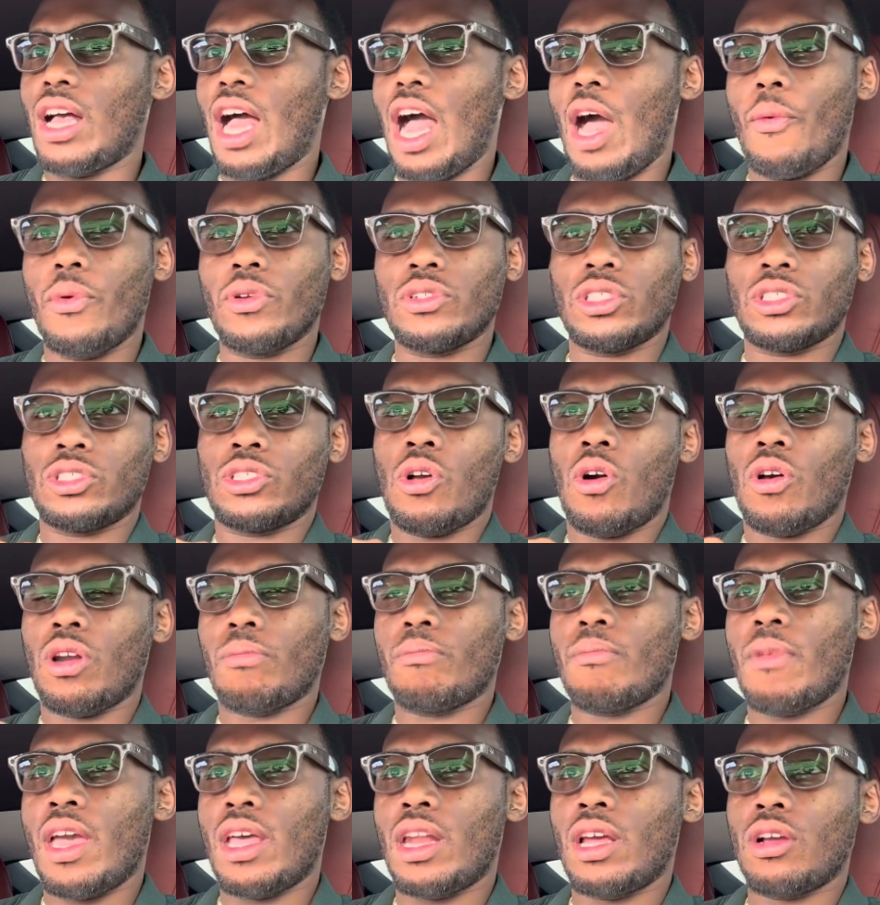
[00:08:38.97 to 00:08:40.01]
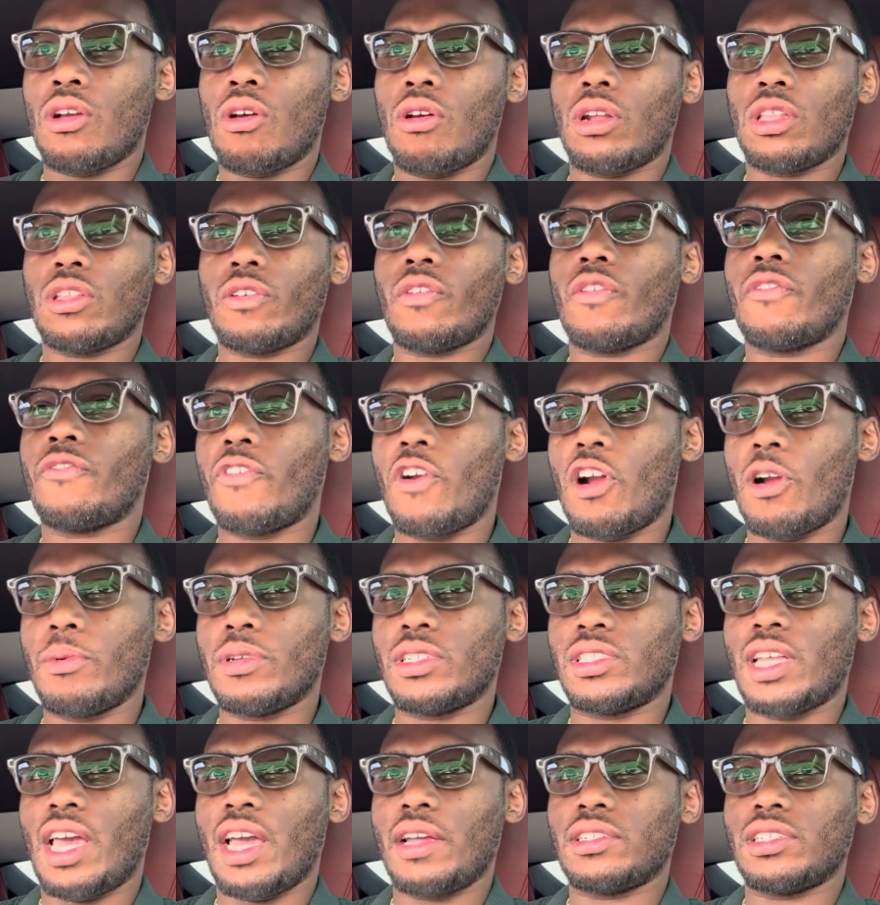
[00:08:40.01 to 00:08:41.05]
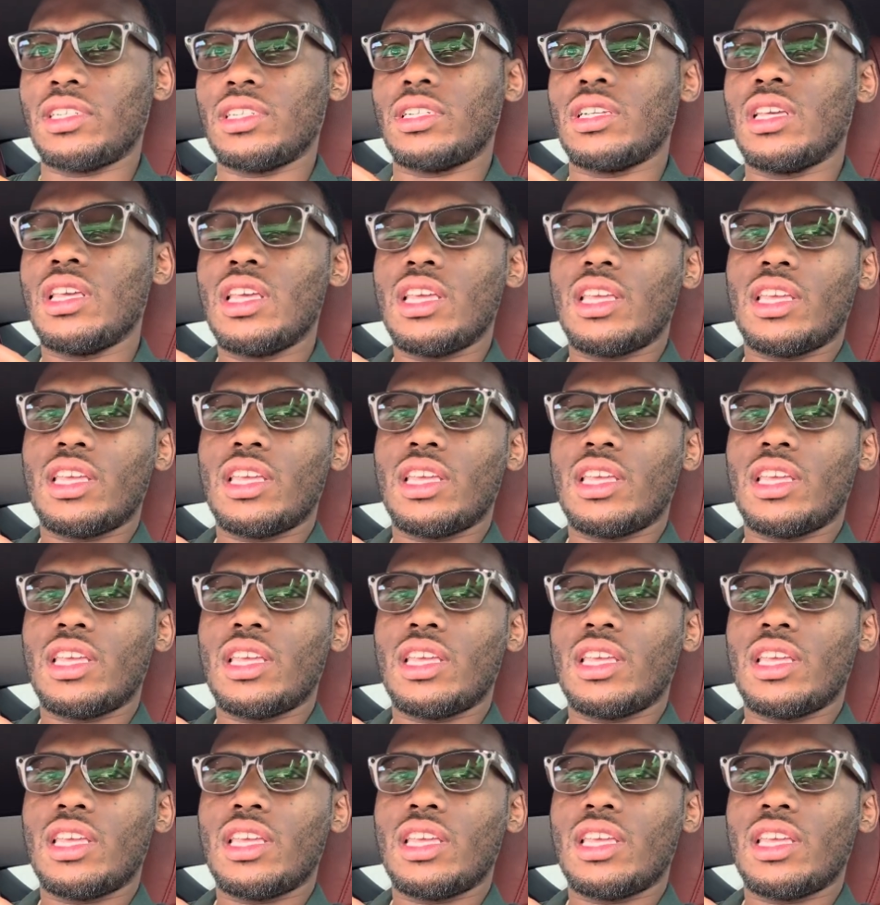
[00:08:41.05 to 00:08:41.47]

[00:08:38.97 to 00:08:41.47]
I would just go to Meta, go to the refurbished section,